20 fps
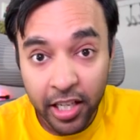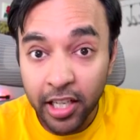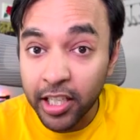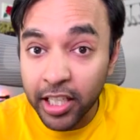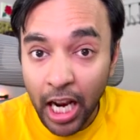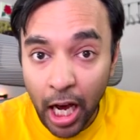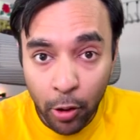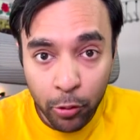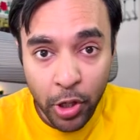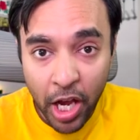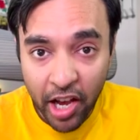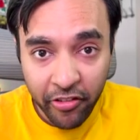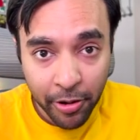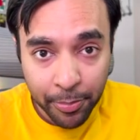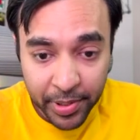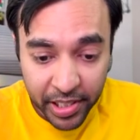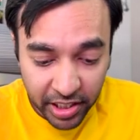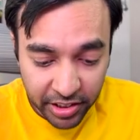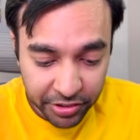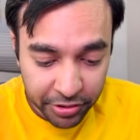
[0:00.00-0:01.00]
Now you have a
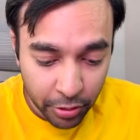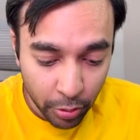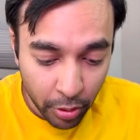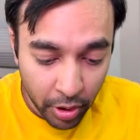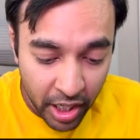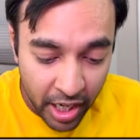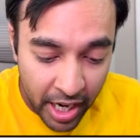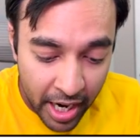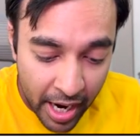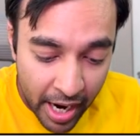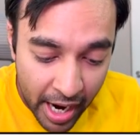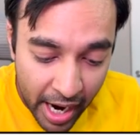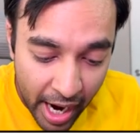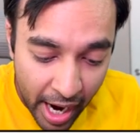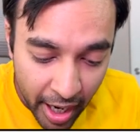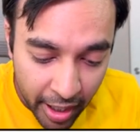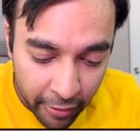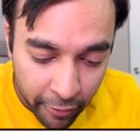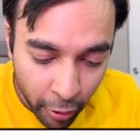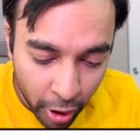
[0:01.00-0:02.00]
bigger store.
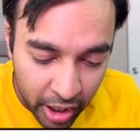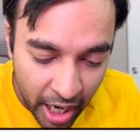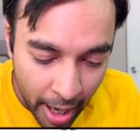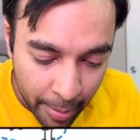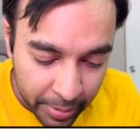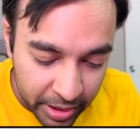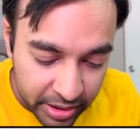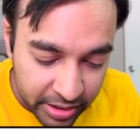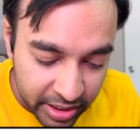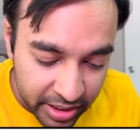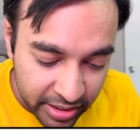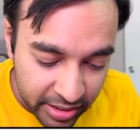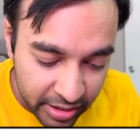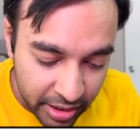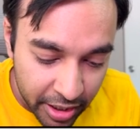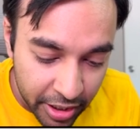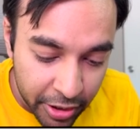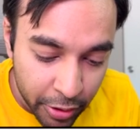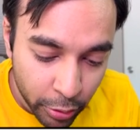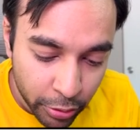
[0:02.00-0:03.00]
And what happens is
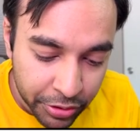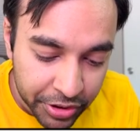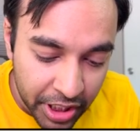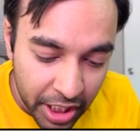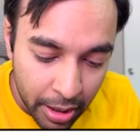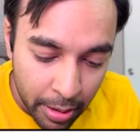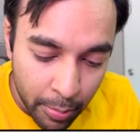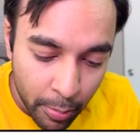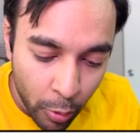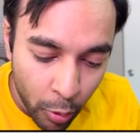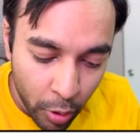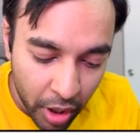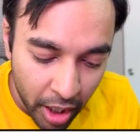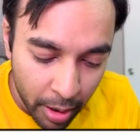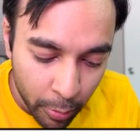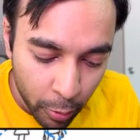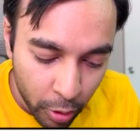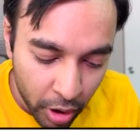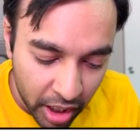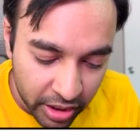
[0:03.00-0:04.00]
you see more and
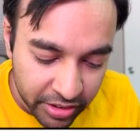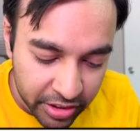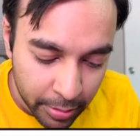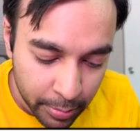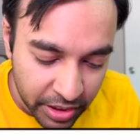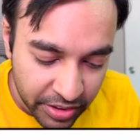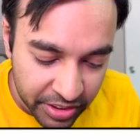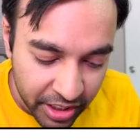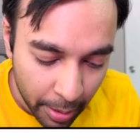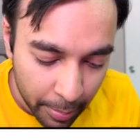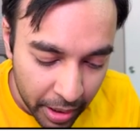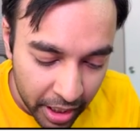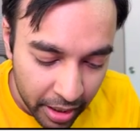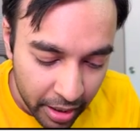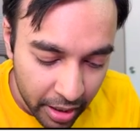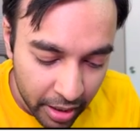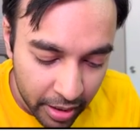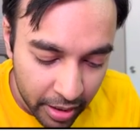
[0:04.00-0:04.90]
more customers come in.